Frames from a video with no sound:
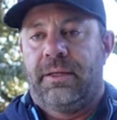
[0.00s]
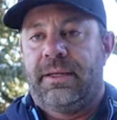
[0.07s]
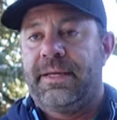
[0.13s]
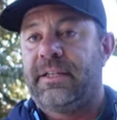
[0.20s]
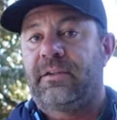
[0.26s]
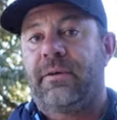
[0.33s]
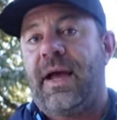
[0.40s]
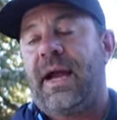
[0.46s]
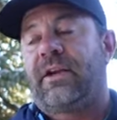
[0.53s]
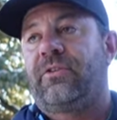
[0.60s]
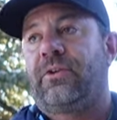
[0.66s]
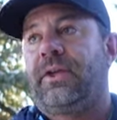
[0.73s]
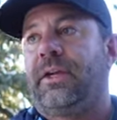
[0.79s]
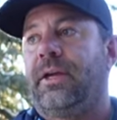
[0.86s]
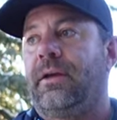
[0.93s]
It's
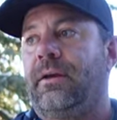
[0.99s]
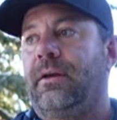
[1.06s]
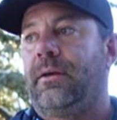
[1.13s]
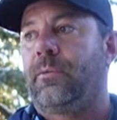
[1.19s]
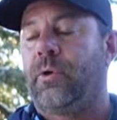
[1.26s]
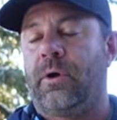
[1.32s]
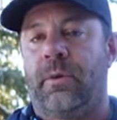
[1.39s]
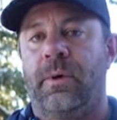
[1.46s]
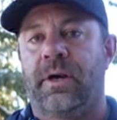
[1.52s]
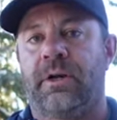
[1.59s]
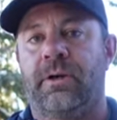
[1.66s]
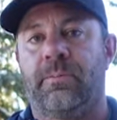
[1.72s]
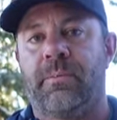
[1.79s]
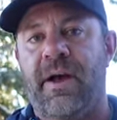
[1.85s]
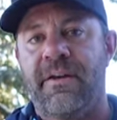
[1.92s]
actually, going on
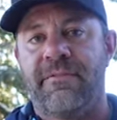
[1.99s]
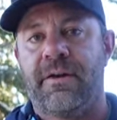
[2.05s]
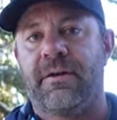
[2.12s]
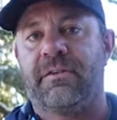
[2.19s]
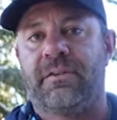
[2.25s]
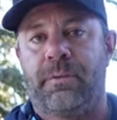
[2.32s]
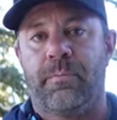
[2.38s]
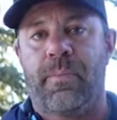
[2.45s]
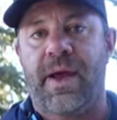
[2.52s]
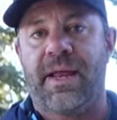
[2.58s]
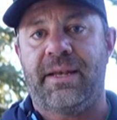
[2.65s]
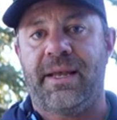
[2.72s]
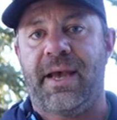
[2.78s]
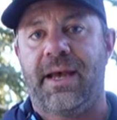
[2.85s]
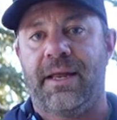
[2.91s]
record, my favorite sleeping
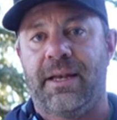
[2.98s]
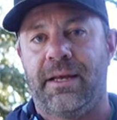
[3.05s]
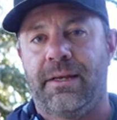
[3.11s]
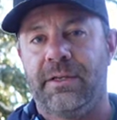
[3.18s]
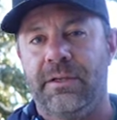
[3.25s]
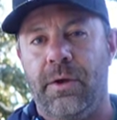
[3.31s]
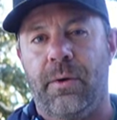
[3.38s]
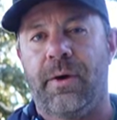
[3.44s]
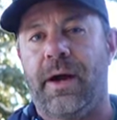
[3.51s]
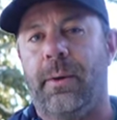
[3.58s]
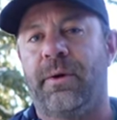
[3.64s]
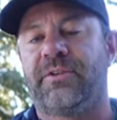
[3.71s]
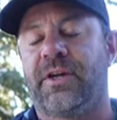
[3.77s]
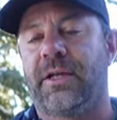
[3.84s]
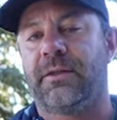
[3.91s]
pad yet. And you know how
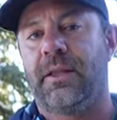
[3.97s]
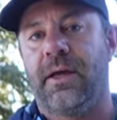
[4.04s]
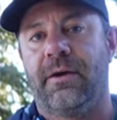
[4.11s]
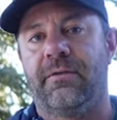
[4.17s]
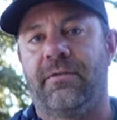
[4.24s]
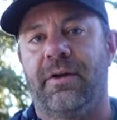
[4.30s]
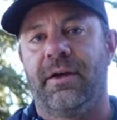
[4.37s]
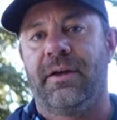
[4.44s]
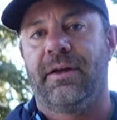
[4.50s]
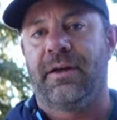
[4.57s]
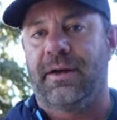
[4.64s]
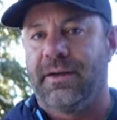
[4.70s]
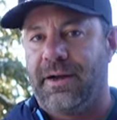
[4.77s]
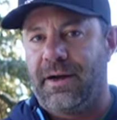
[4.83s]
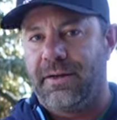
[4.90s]
much I love
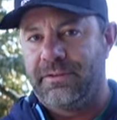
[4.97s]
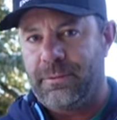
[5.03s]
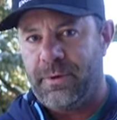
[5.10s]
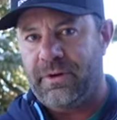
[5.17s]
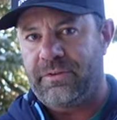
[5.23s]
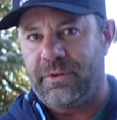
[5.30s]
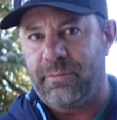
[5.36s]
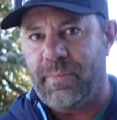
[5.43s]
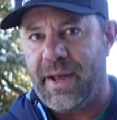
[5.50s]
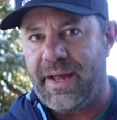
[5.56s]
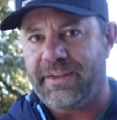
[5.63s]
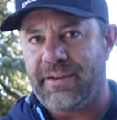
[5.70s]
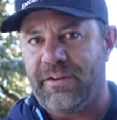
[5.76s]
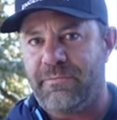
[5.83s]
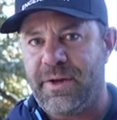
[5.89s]
some other sleeping
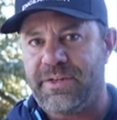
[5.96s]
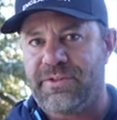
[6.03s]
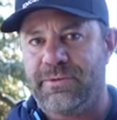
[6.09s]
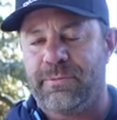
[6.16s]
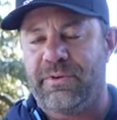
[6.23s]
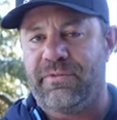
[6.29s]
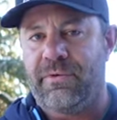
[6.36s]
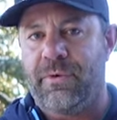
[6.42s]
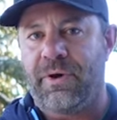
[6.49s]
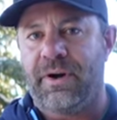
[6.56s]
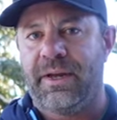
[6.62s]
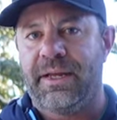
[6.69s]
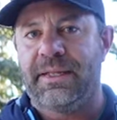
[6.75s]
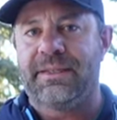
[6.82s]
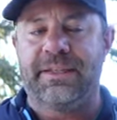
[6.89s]
pads I've mentioned
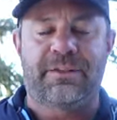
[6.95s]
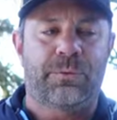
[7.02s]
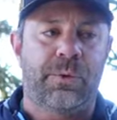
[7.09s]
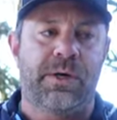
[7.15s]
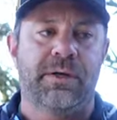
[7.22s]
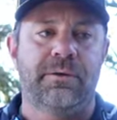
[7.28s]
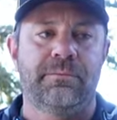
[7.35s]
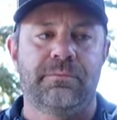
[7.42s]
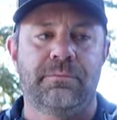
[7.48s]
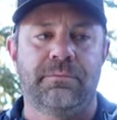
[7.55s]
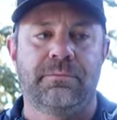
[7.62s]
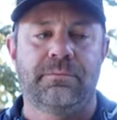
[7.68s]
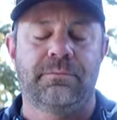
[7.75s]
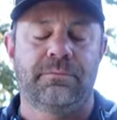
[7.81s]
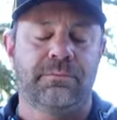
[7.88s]
before. This one
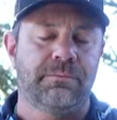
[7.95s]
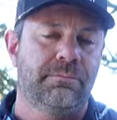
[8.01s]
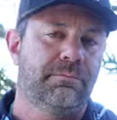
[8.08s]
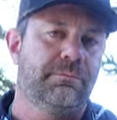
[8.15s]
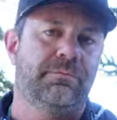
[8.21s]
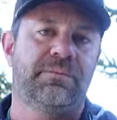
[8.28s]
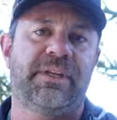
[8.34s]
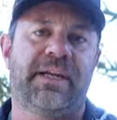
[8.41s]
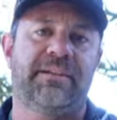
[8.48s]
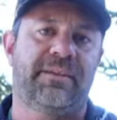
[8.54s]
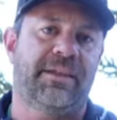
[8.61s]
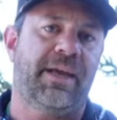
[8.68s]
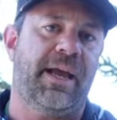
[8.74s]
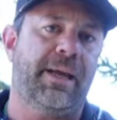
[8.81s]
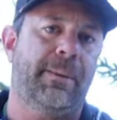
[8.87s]
takes
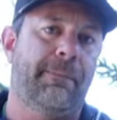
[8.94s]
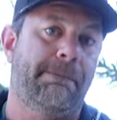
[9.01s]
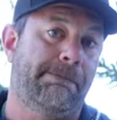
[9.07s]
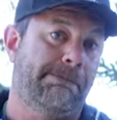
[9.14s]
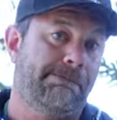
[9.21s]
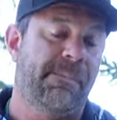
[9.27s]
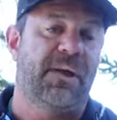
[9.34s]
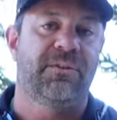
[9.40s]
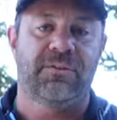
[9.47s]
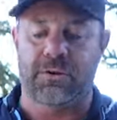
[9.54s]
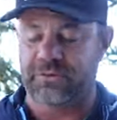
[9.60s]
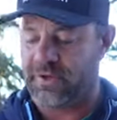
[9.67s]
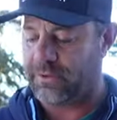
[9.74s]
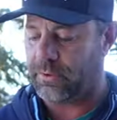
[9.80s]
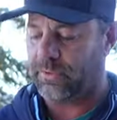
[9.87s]
the cake. So
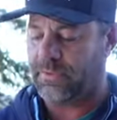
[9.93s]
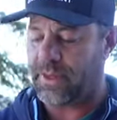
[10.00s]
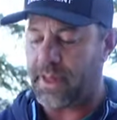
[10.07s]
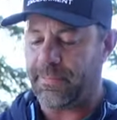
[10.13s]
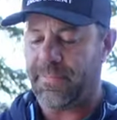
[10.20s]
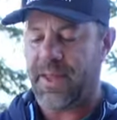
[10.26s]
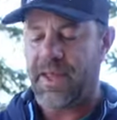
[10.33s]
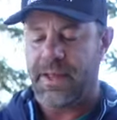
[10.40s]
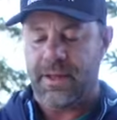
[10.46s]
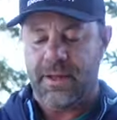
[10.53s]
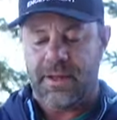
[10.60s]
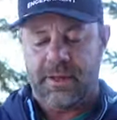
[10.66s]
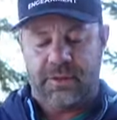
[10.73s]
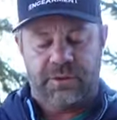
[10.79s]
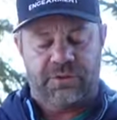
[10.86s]
stay tuned for that.
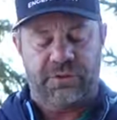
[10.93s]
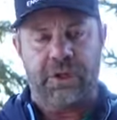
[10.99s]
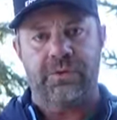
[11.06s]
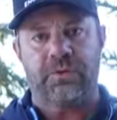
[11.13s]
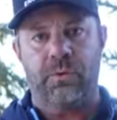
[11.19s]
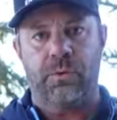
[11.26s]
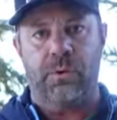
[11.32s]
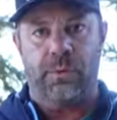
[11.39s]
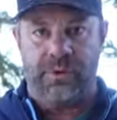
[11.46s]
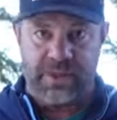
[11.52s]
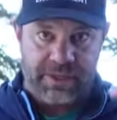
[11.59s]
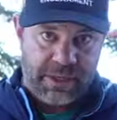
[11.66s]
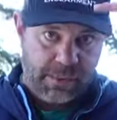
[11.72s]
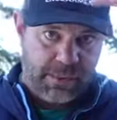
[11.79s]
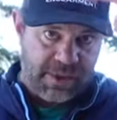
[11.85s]
Sean Sewell with
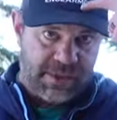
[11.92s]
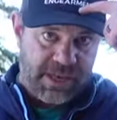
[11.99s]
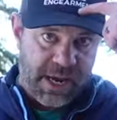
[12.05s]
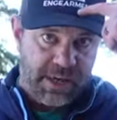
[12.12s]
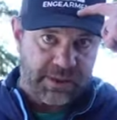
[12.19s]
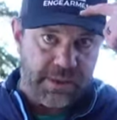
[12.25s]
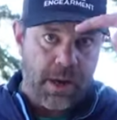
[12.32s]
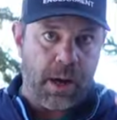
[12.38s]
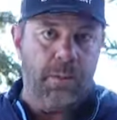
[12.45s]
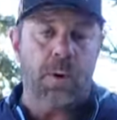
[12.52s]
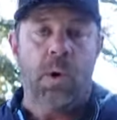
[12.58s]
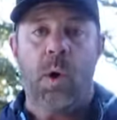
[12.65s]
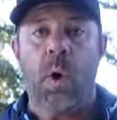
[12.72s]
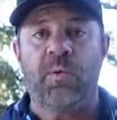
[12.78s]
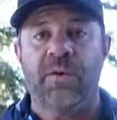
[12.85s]
Engearment.com.
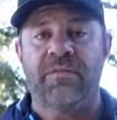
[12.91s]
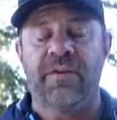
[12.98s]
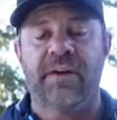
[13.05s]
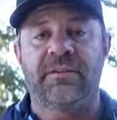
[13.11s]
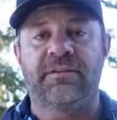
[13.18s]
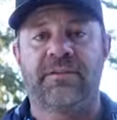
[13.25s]
Hopefully you found